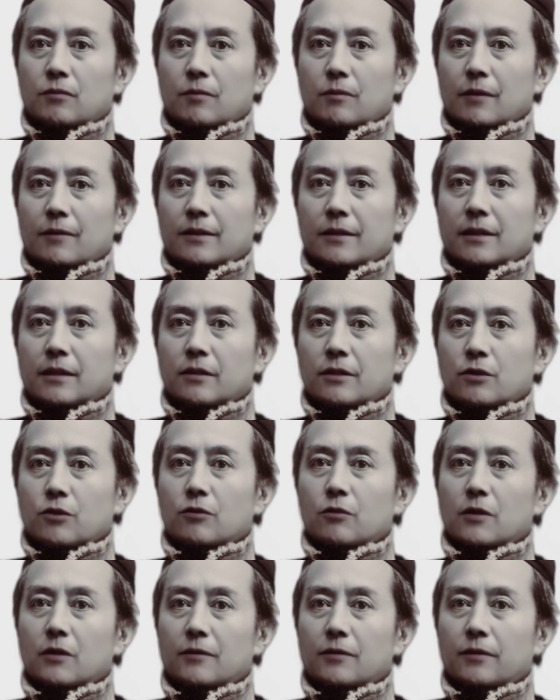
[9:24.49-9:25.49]
I can do
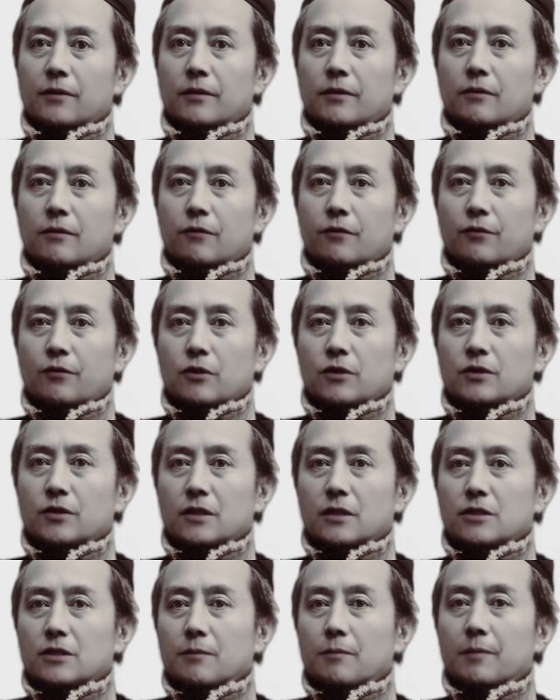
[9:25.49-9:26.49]
nothing for
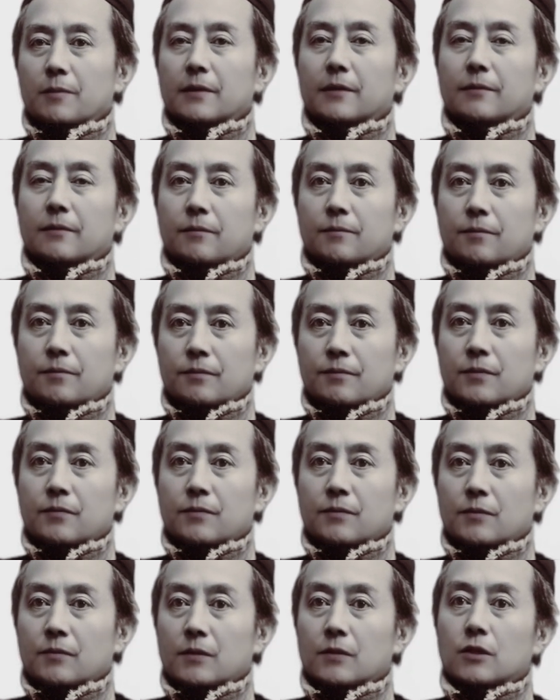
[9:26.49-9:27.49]
such a man."
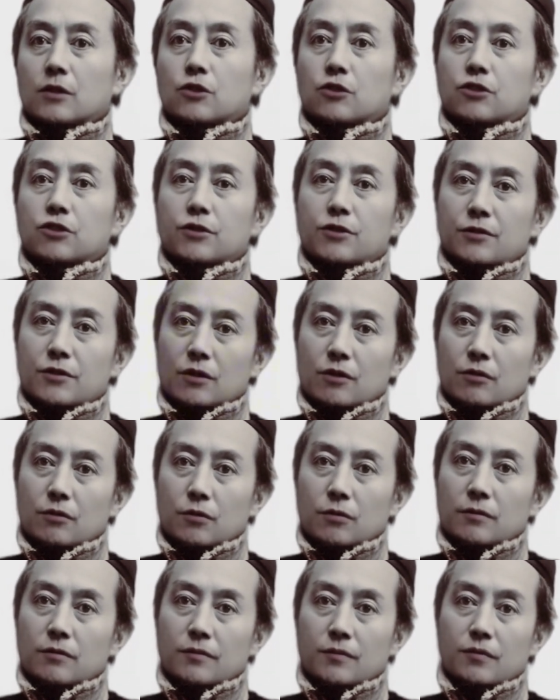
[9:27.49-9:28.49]
16.